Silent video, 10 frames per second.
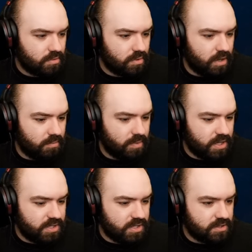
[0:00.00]
Alright,
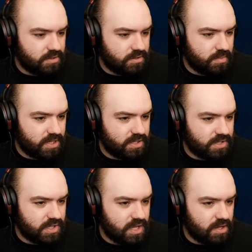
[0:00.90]
back to back to
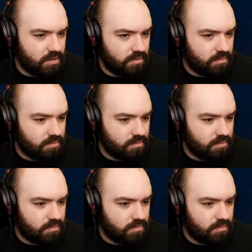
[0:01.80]
sneaking.